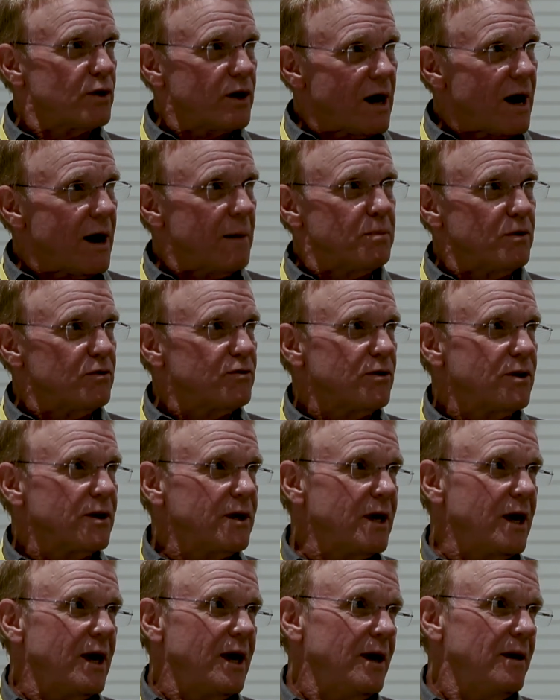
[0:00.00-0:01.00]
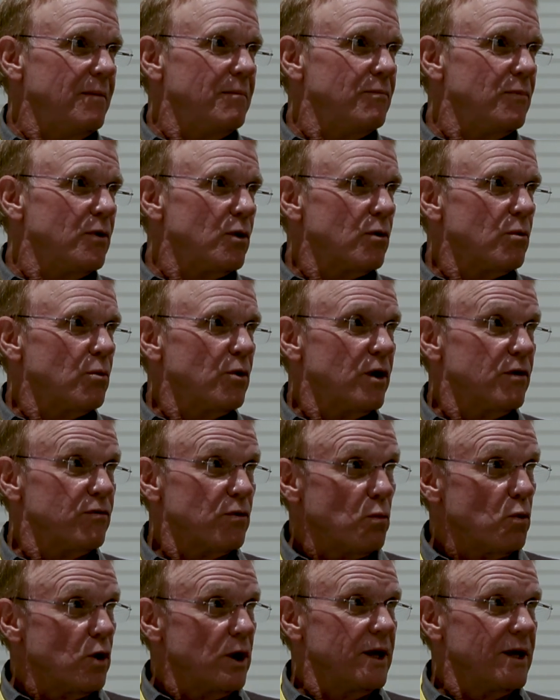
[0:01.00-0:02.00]
or copies of the game or
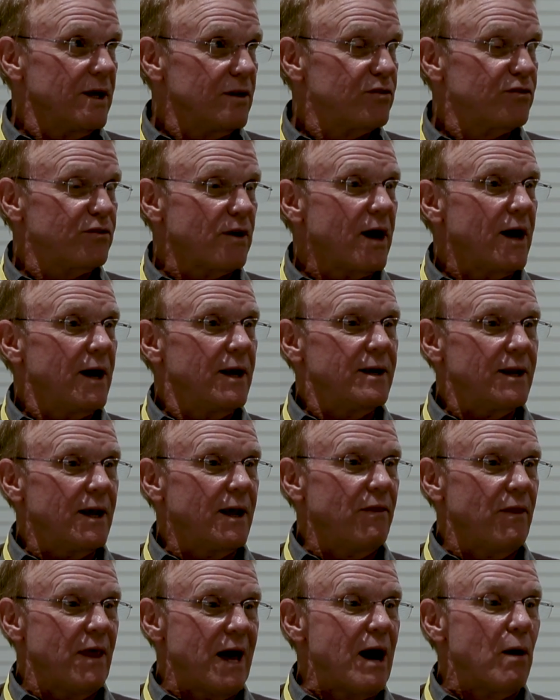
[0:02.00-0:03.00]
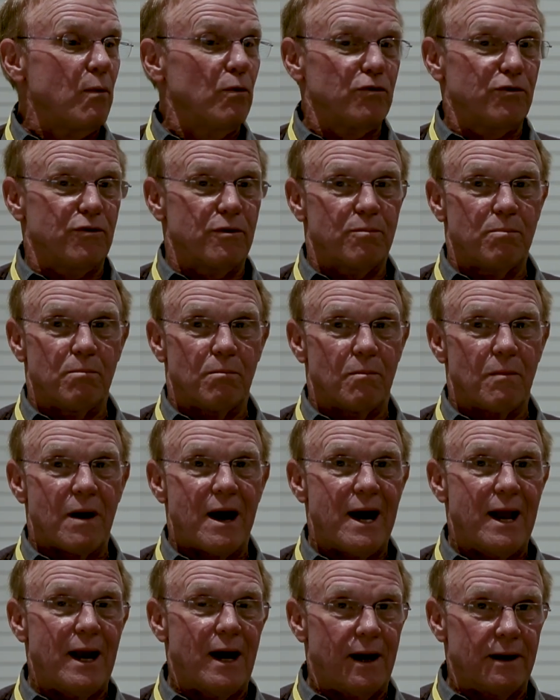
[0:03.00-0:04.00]
whatever, wanting it signed. And that was
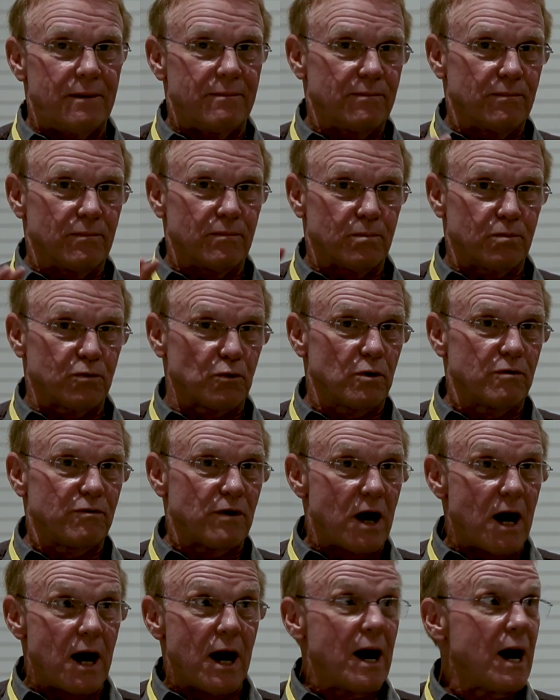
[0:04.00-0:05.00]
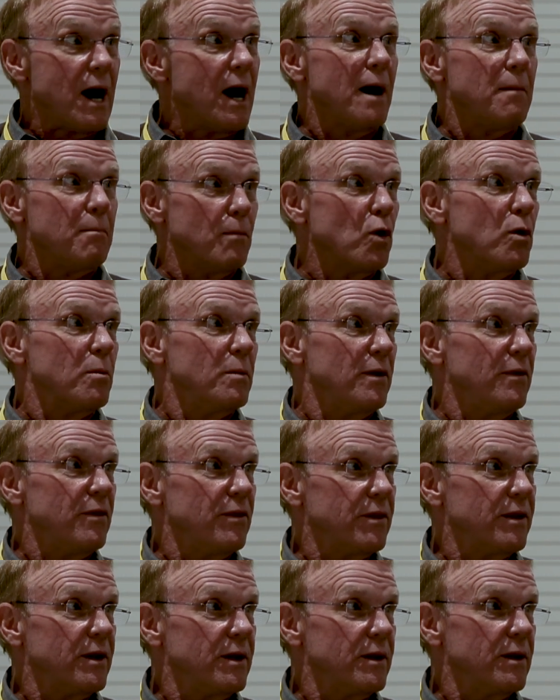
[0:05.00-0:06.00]
my sort of aha
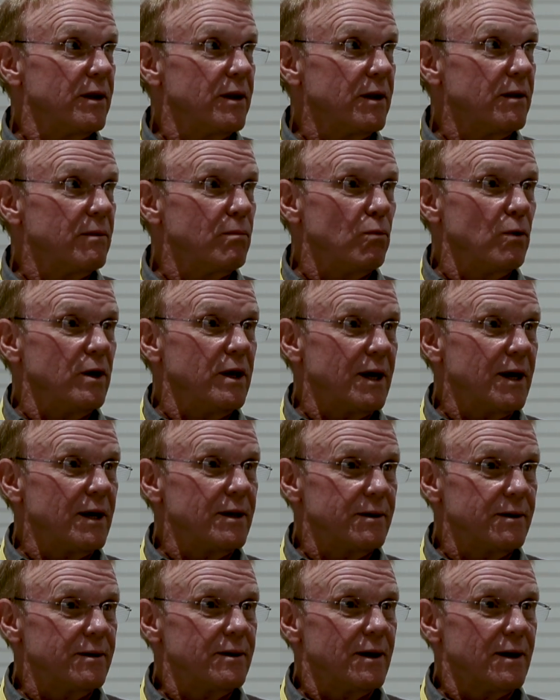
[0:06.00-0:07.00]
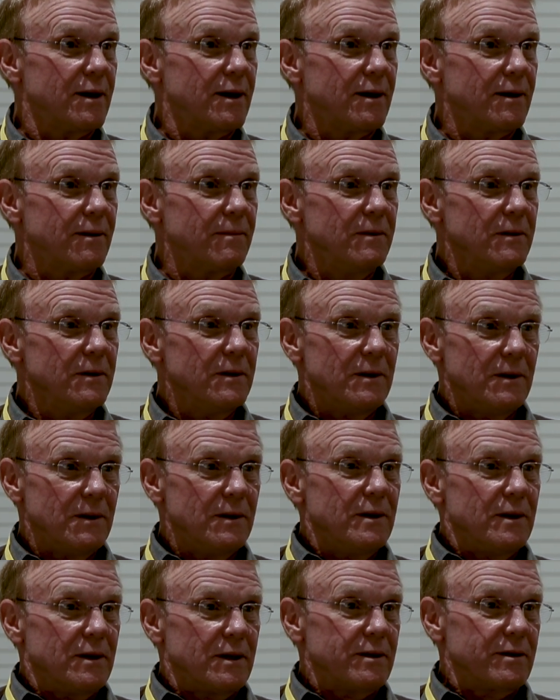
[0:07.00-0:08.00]
moment that we had,
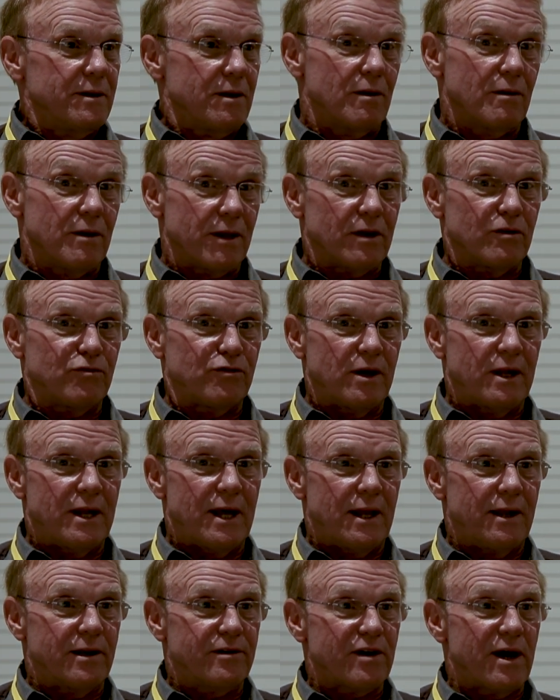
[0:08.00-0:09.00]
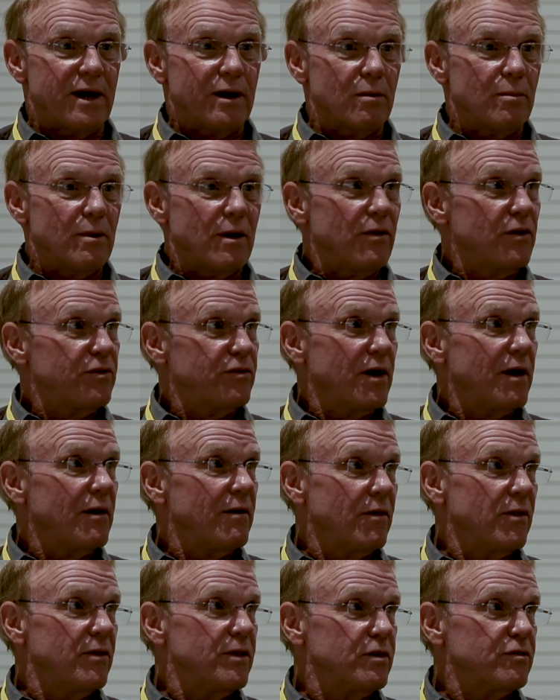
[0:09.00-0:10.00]
like I said, had a tiger by the
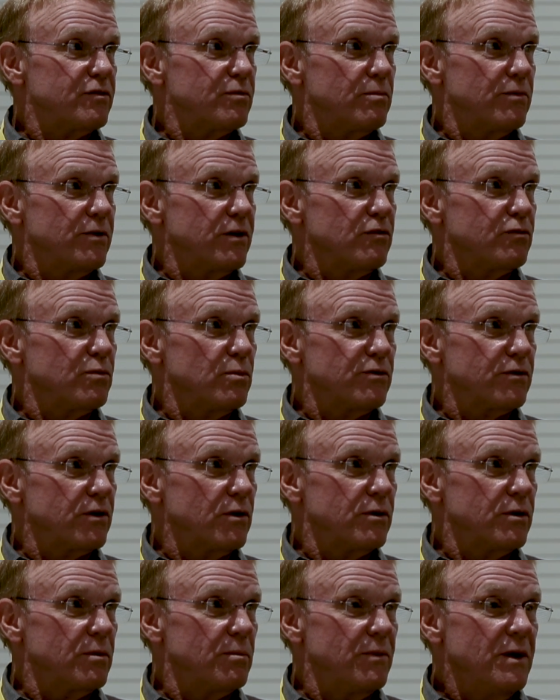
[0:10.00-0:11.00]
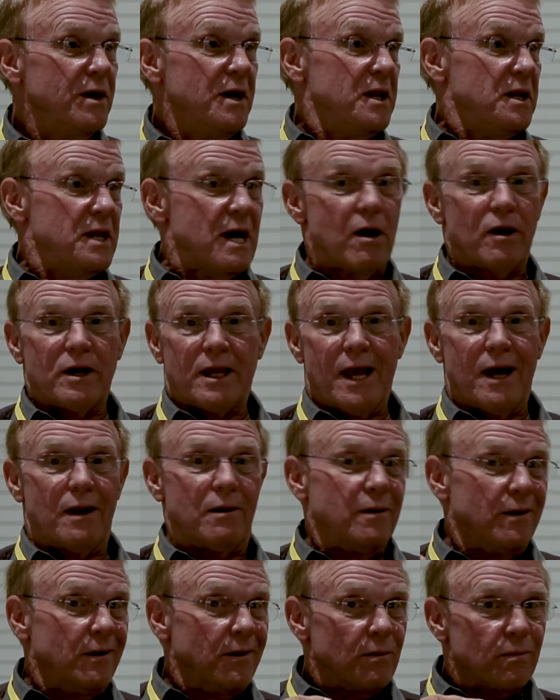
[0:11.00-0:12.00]
tail, and this was going to be. Now,
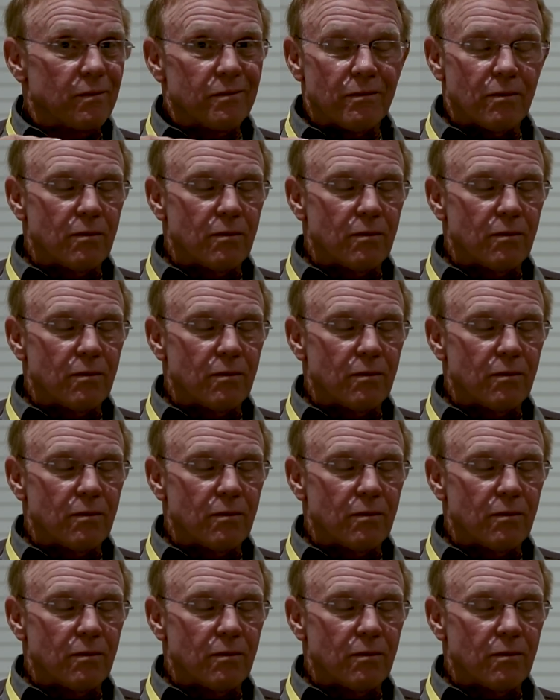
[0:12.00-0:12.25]
again,